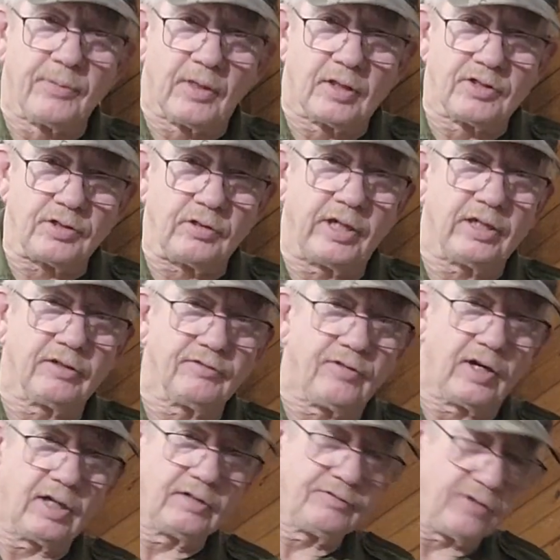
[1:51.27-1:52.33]
striker
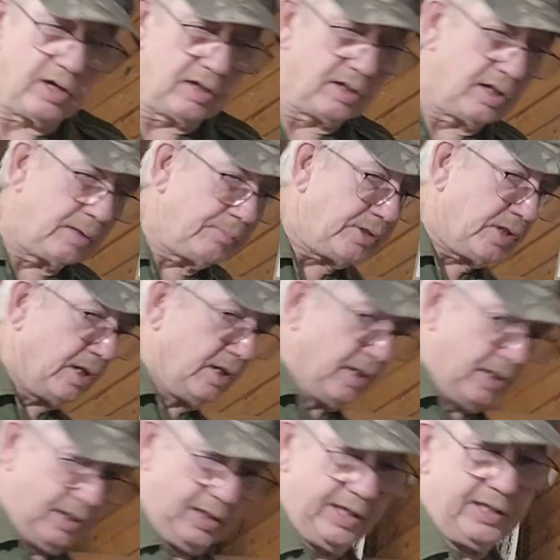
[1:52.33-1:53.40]
fired firearms,
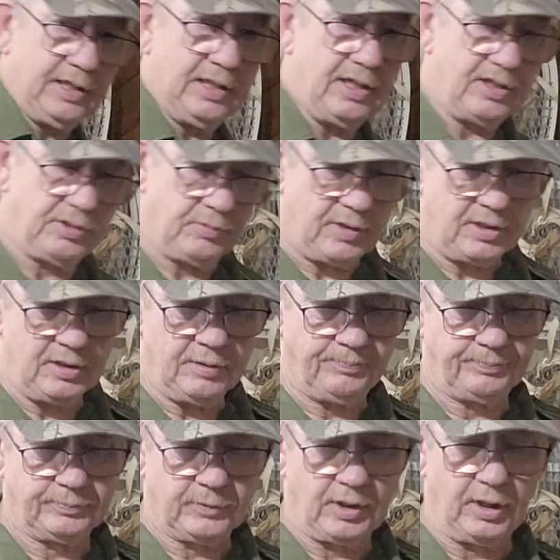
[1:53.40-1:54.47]
like this one,
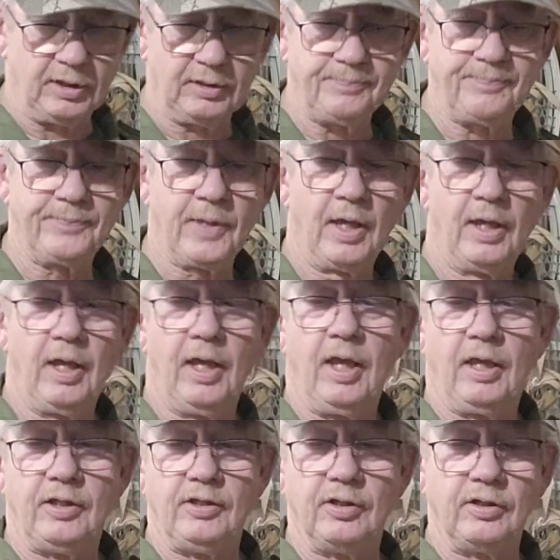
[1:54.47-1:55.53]
okay,
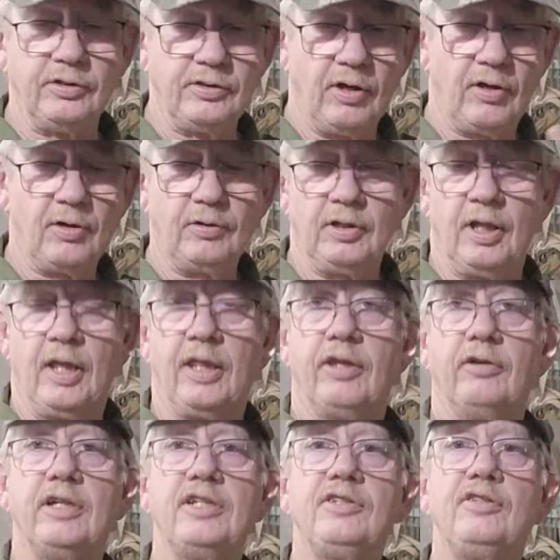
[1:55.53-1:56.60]
you'll note
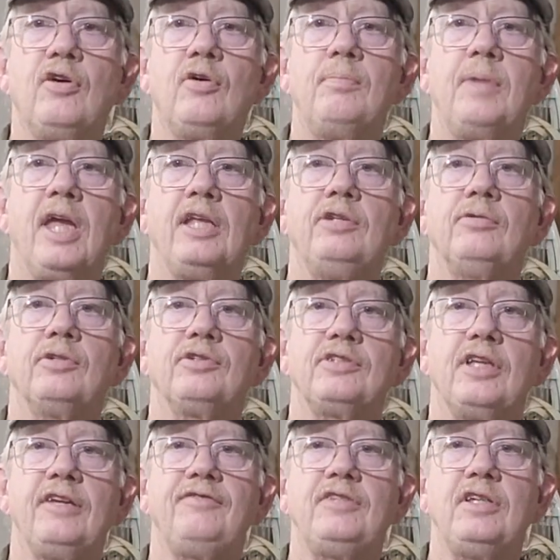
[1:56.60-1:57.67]
there is no manual
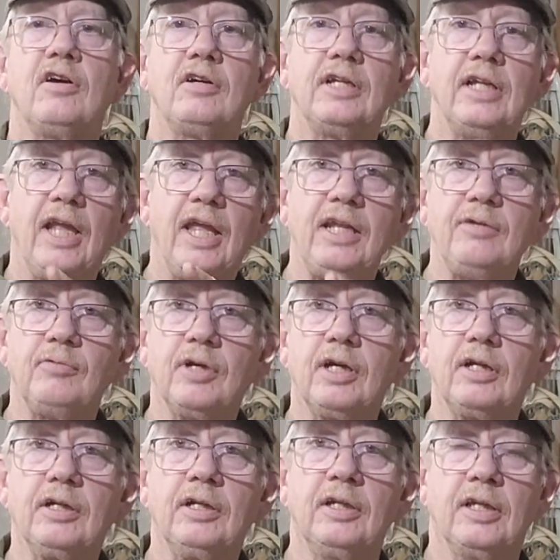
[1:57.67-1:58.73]
safety on it
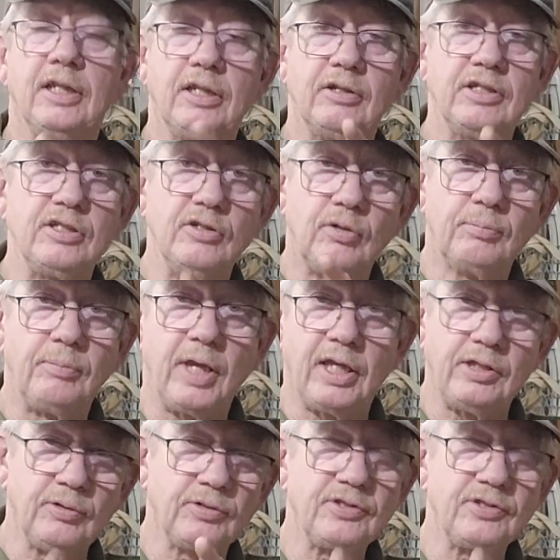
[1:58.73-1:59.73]
anywhere. There is no manual